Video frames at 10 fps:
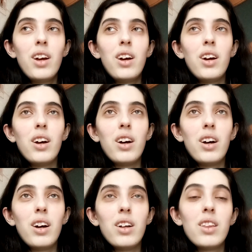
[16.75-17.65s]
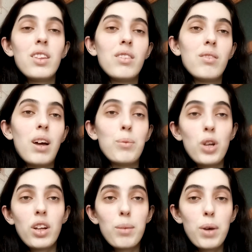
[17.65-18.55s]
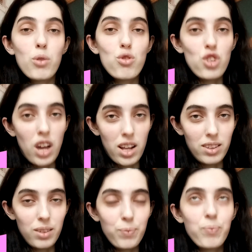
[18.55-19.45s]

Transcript: Uh, I'm talking about jars.